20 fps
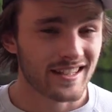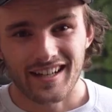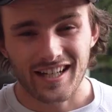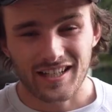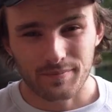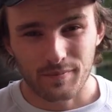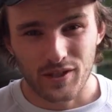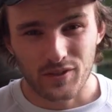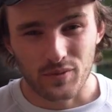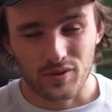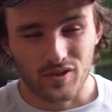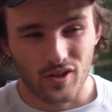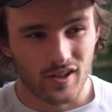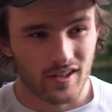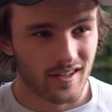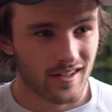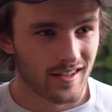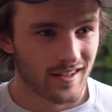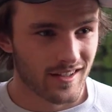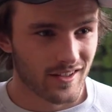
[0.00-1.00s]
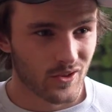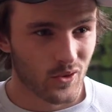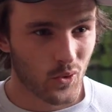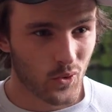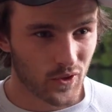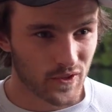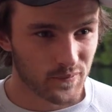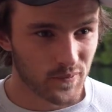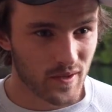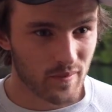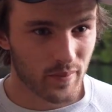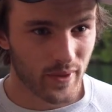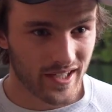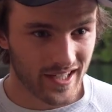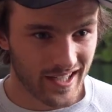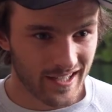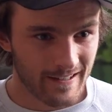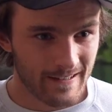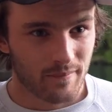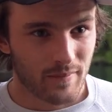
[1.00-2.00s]
Next month, we're starting a course with a
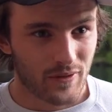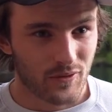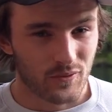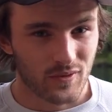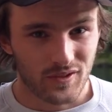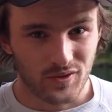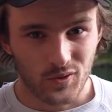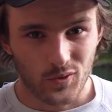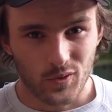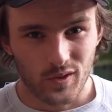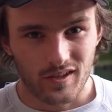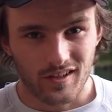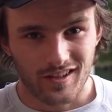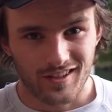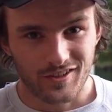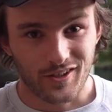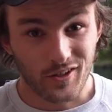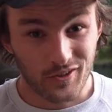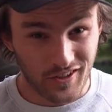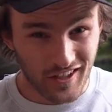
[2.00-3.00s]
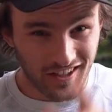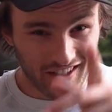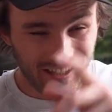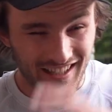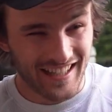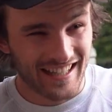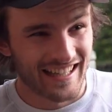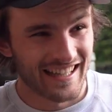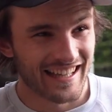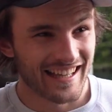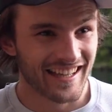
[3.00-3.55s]
buddy I uh, met through Discord. Shout out Duncan.